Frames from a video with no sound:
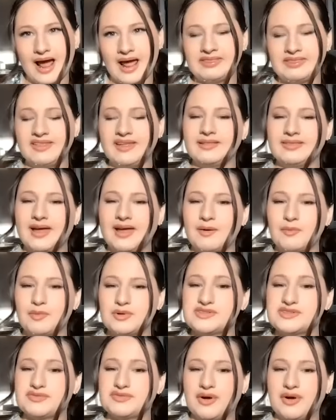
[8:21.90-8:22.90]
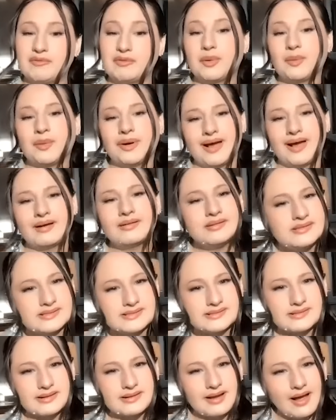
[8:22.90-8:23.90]
I think that was for everyone
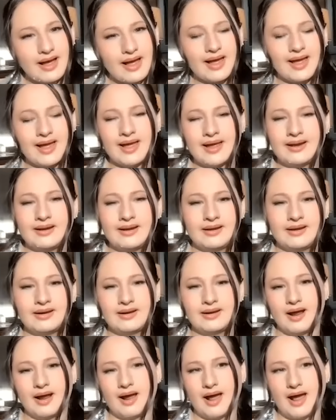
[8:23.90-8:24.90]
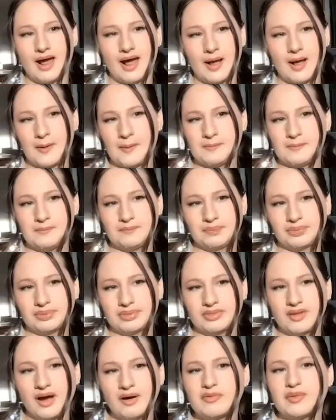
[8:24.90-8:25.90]
else, and um,
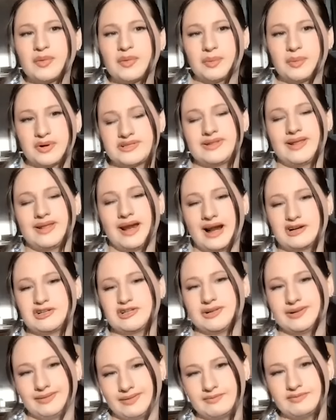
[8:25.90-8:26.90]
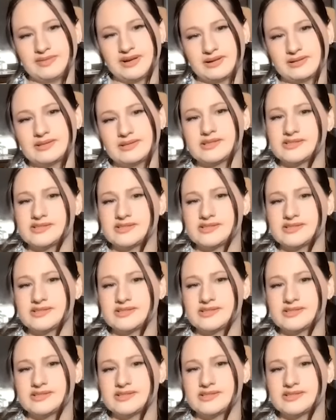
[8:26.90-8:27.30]
not for the person that actually lived it.